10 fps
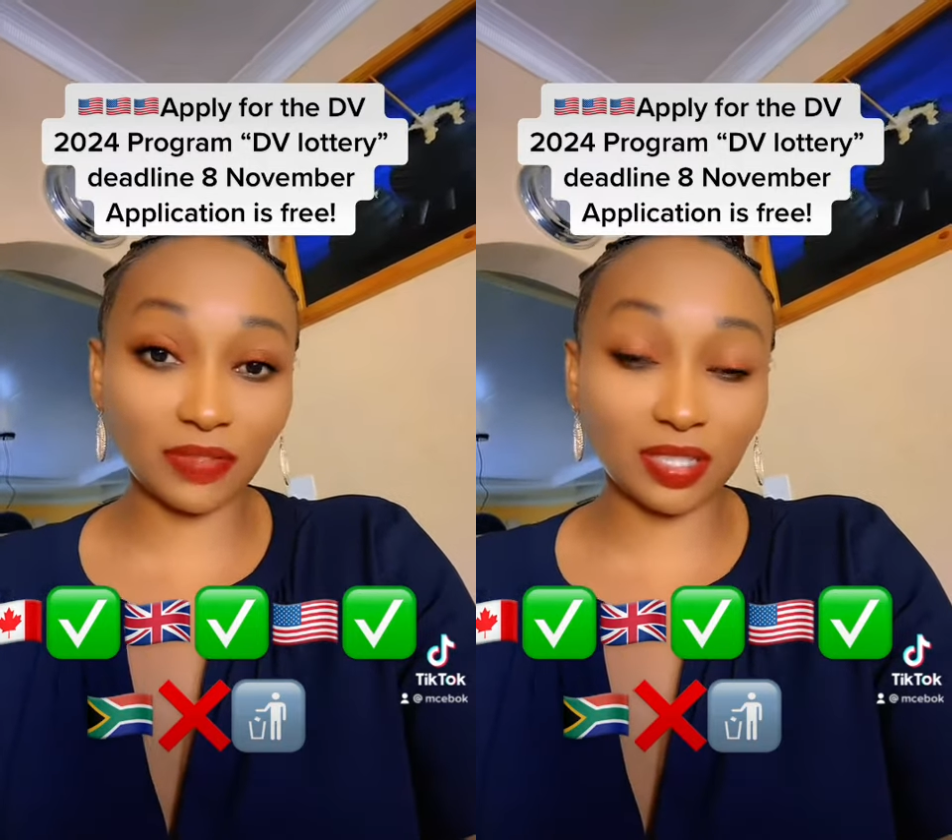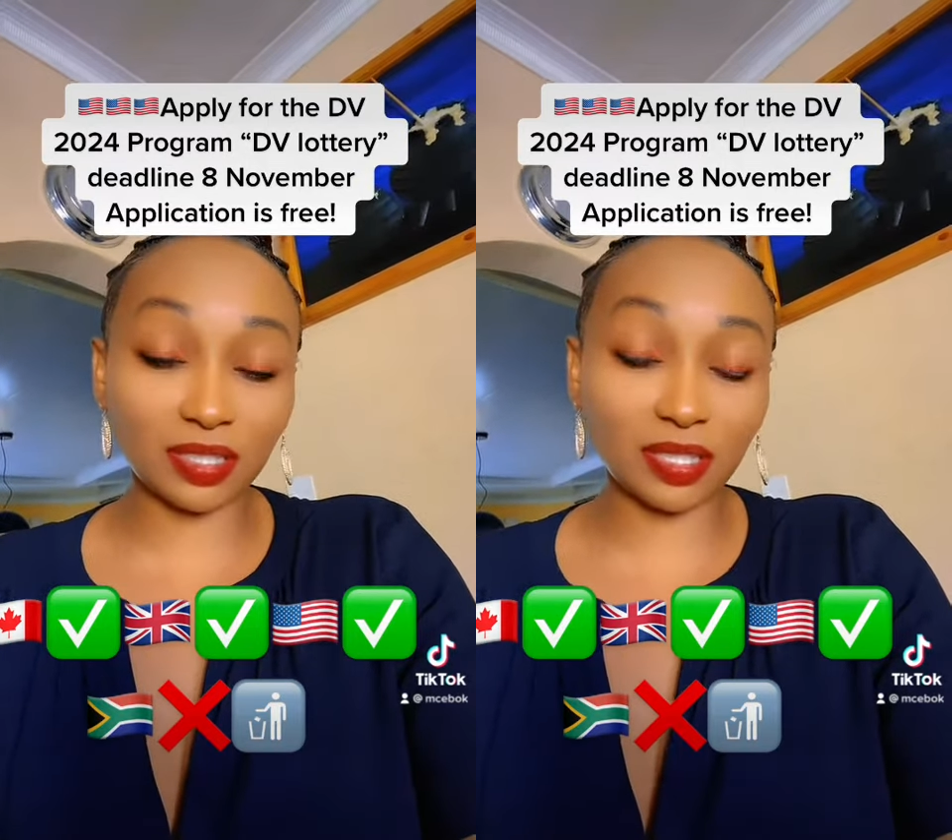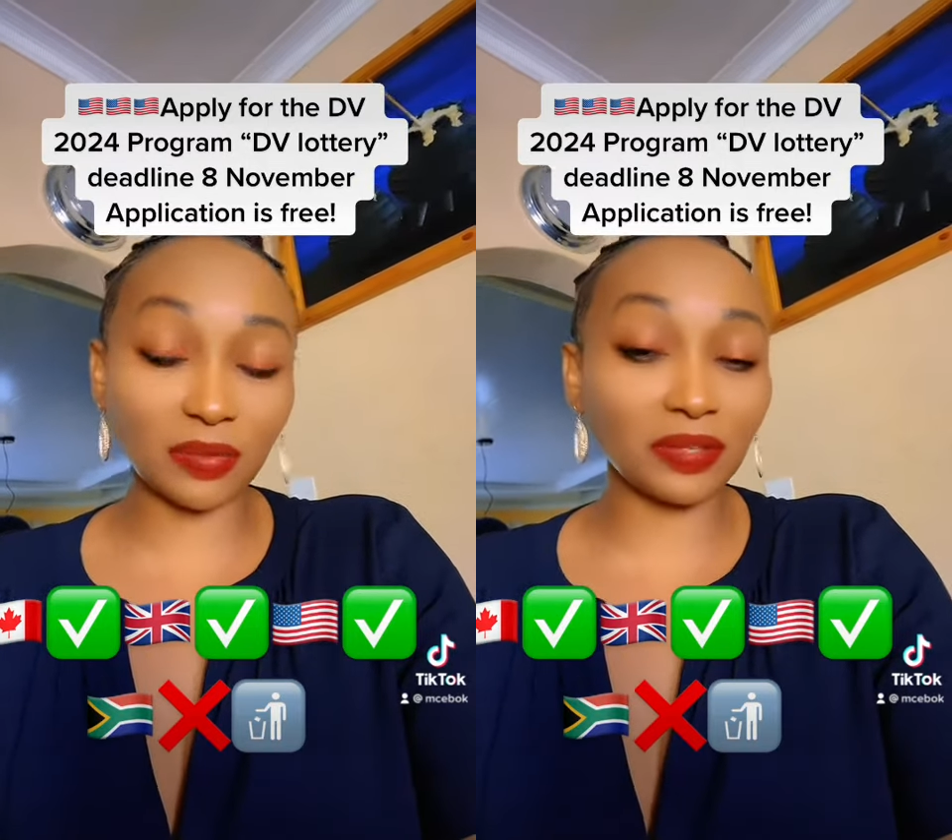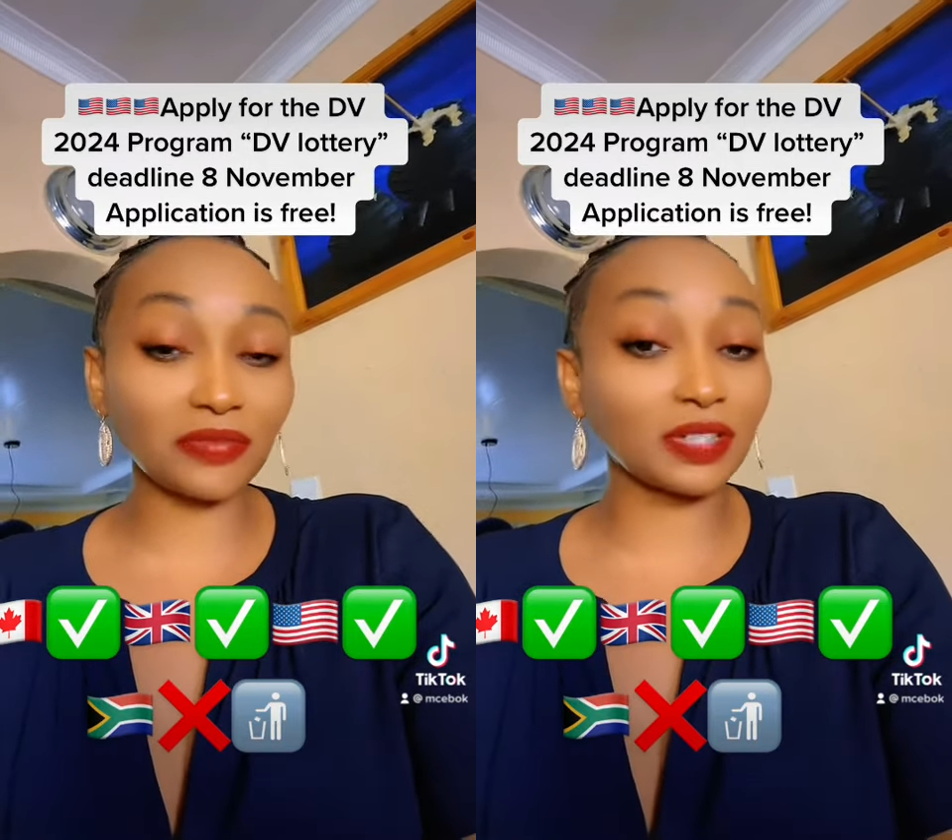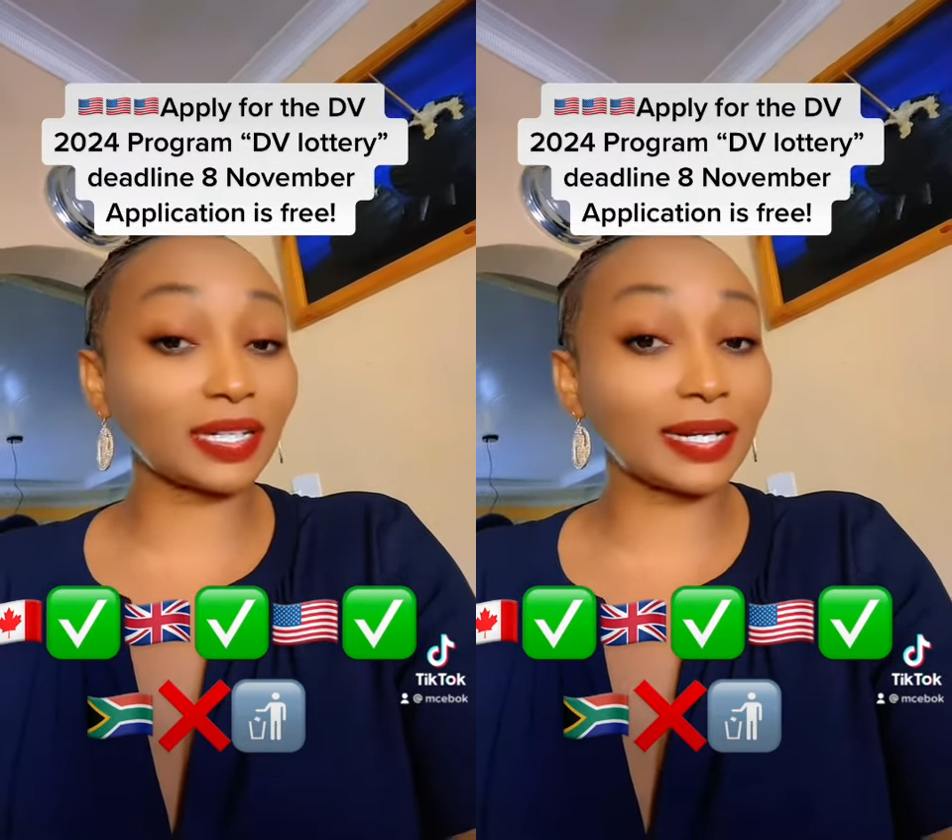here in south
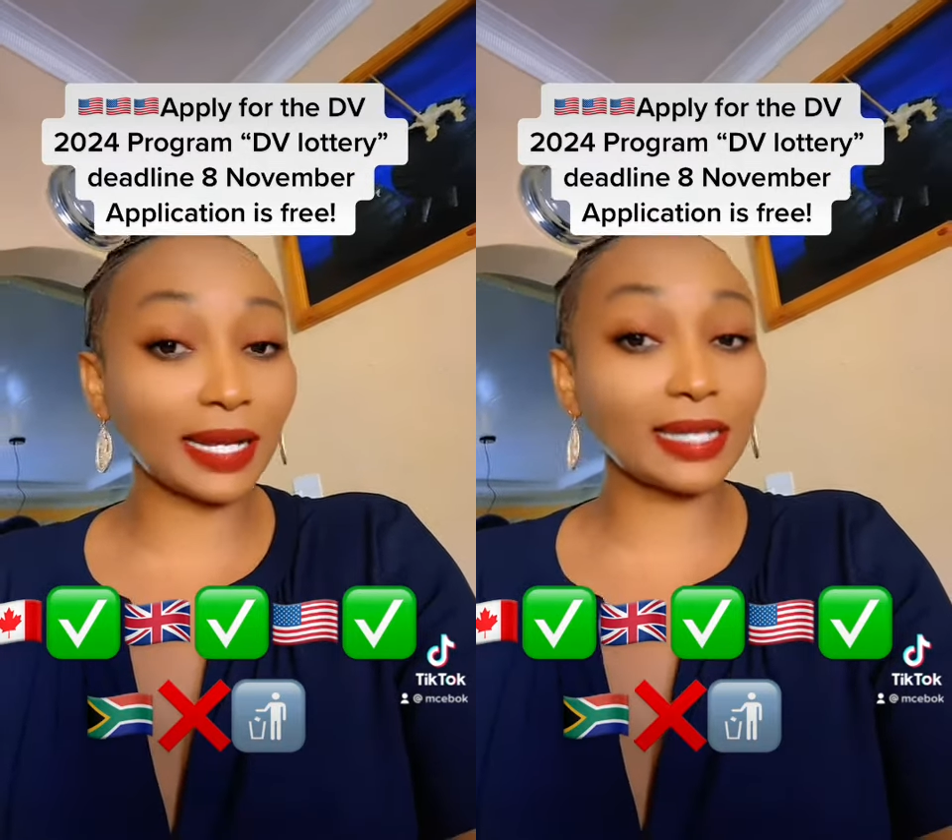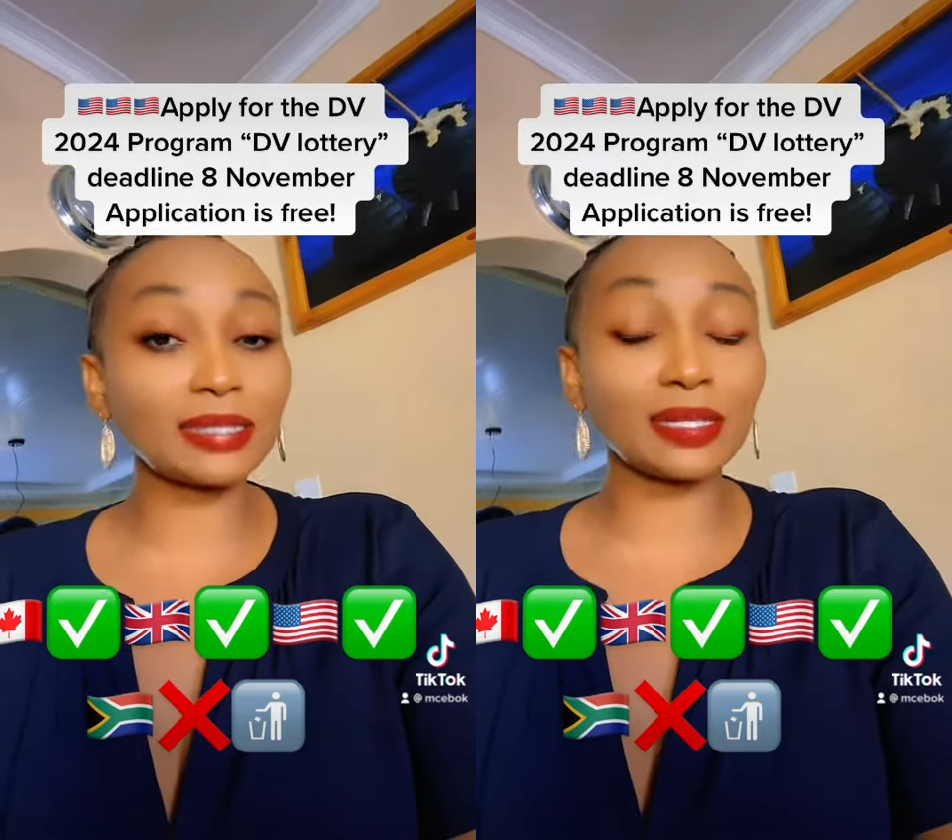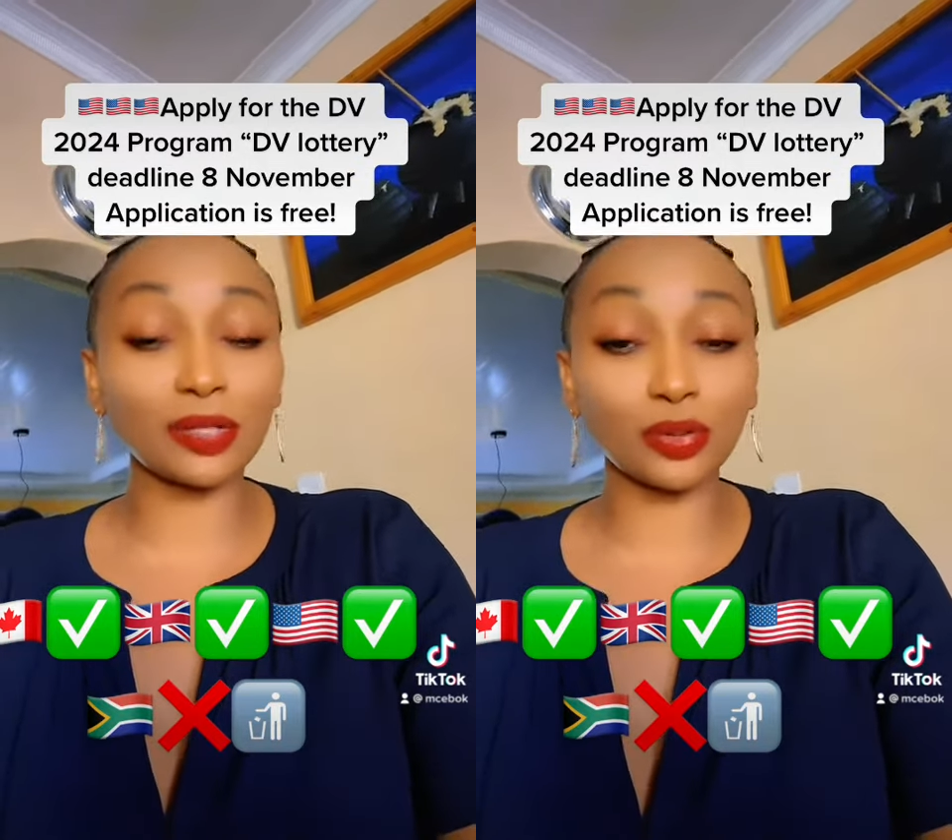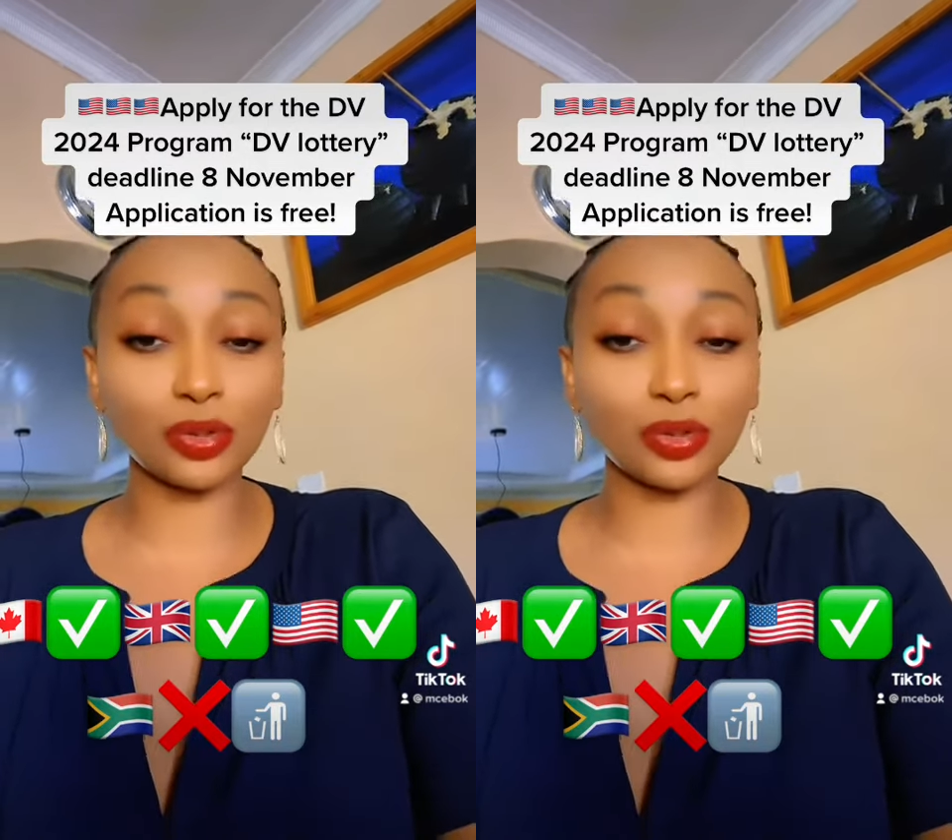africa guys there are